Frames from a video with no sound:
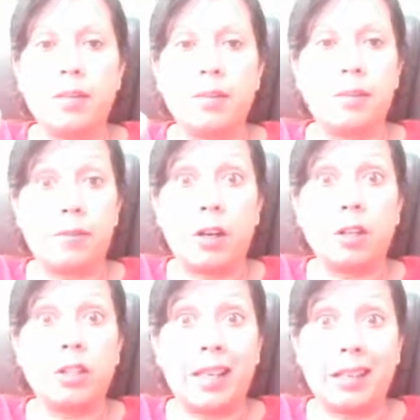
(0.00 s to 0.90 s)

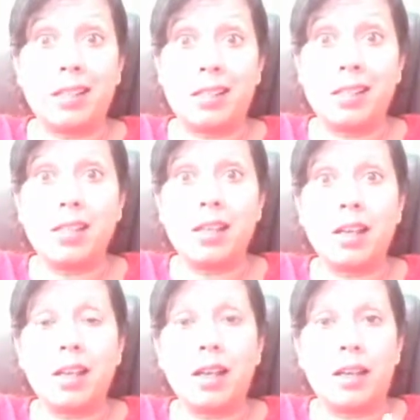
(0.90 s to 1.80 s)
functionalities,
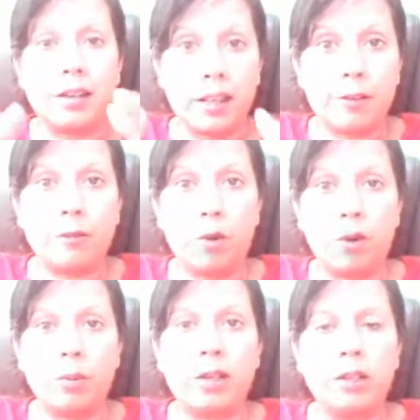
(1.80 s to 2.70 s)
and therefore
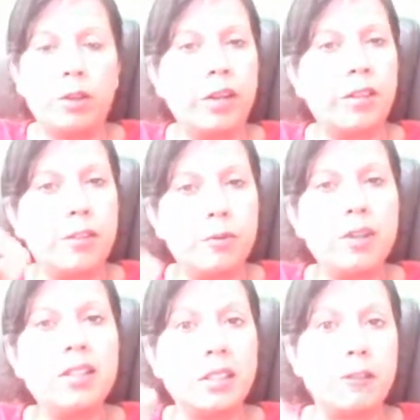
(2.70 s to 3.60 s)
we could create
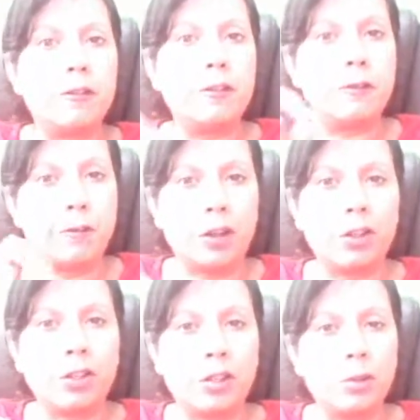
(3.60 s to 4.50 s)
three different
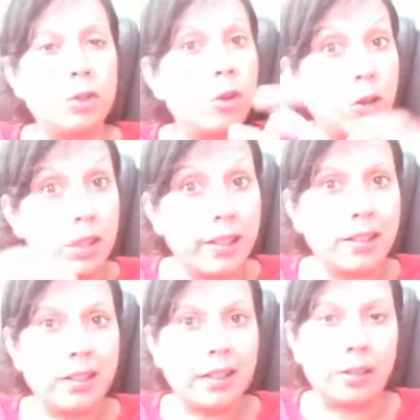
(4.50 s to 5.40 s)
functions which are all linked
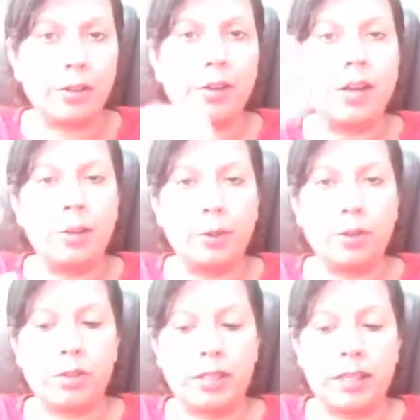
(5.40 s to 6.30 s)
together, which
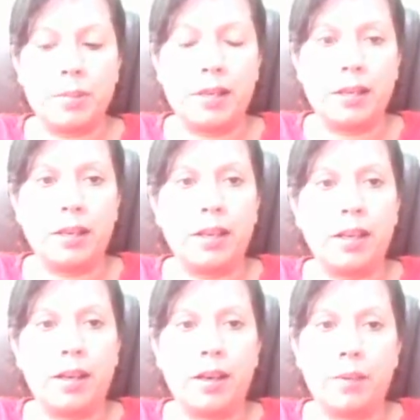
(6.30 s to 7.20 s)
you'll see in a minute
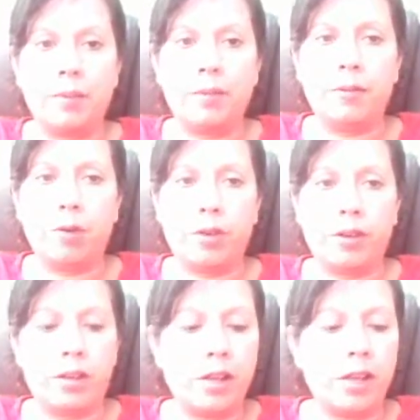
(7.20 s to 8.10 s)
for it.
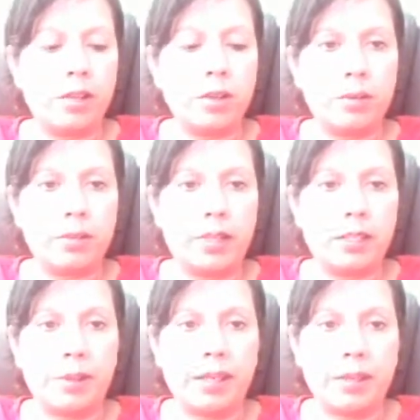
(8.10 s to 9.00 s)
So let's
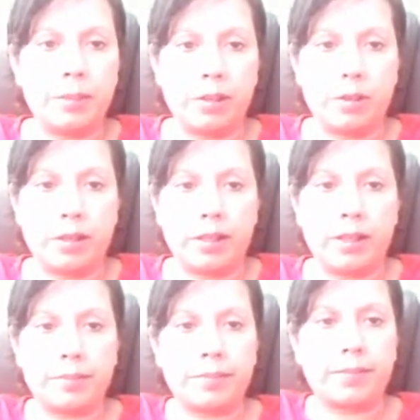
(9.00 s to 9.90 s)
begin by doing that.
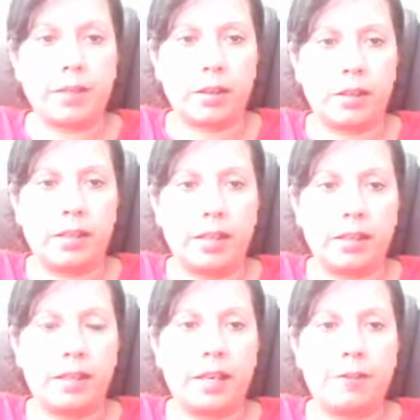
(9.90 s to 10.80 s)
I'm going to say
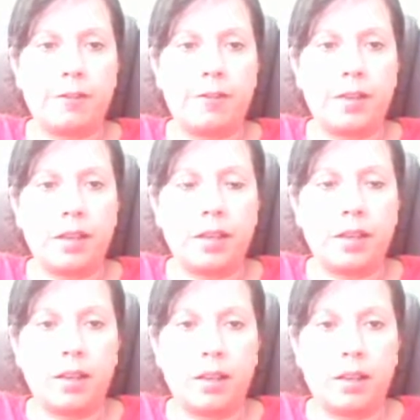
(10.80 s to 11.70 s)
def
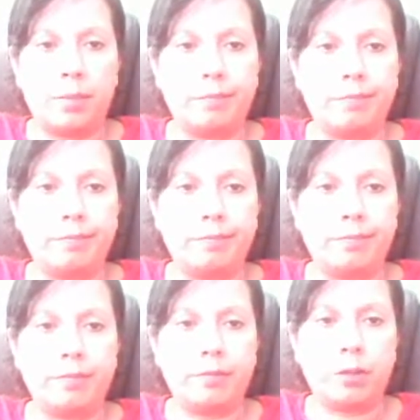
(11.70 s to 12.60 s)

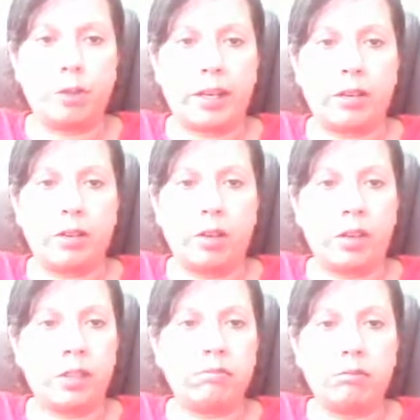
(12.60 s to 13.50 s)
tracker
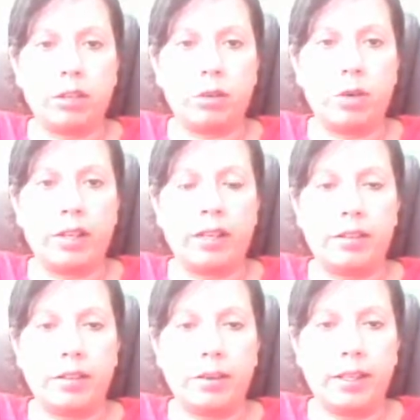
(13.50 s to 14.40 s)
login. You can call it
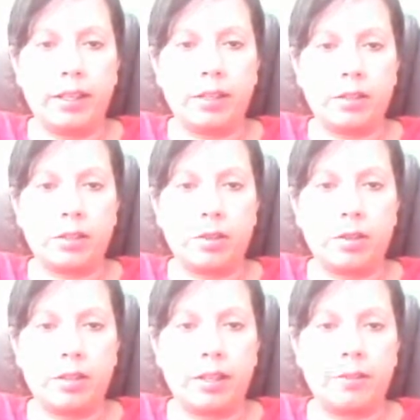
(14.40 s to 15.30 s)
anything you like, I'll just call it that for